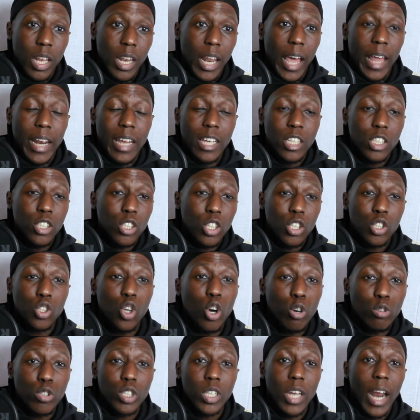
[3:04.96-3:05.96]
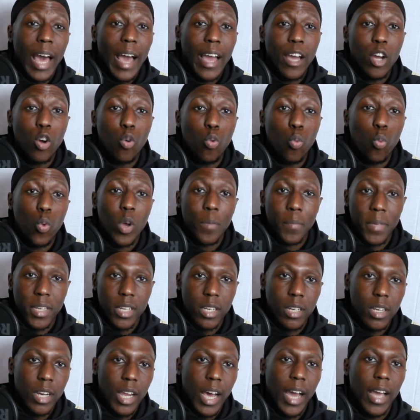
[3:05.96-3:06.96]
like let's just go to like
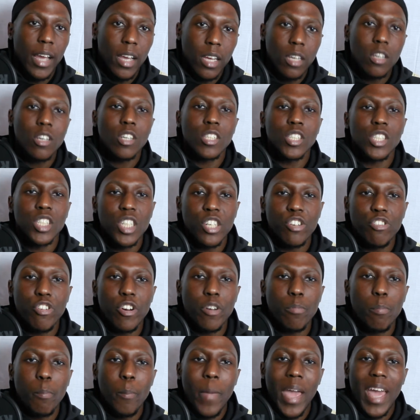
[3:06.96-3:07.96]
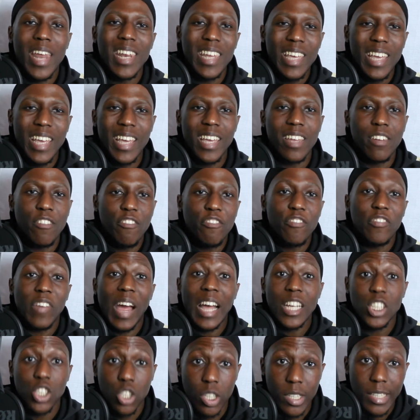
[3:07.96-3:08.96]
women, like considering men in
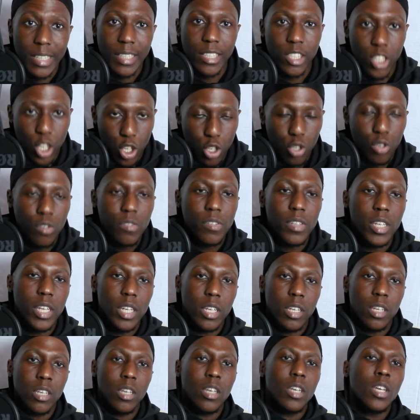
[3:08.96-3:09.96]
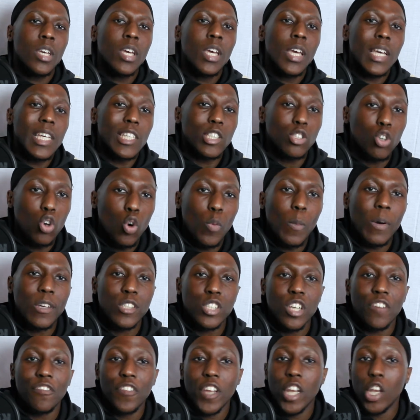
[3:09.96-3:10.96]
fashion is a new thing, it's
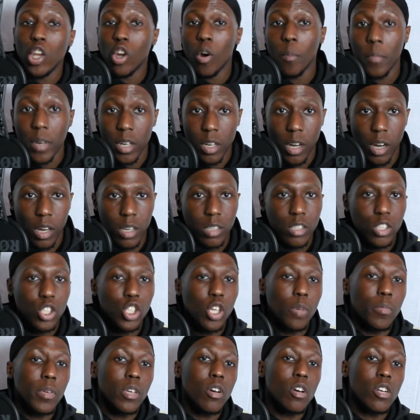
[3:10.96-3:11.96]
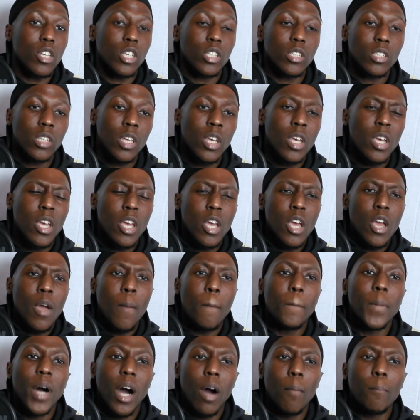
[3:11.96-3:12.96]
almost a phenomenon to be honest,
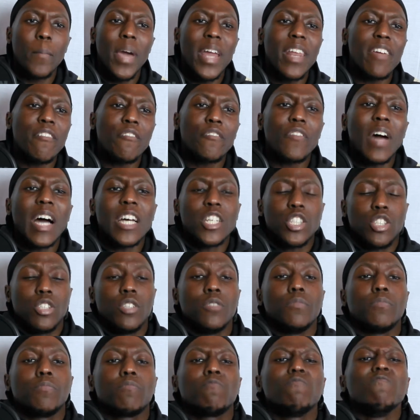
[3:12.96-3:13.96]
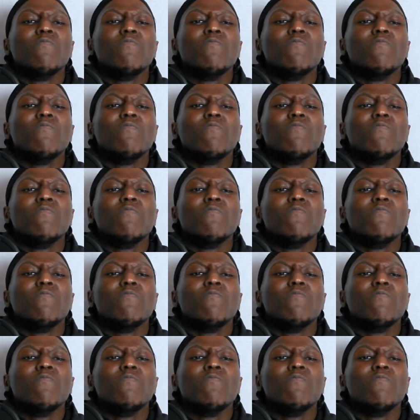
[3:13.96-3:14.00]
but men in fashion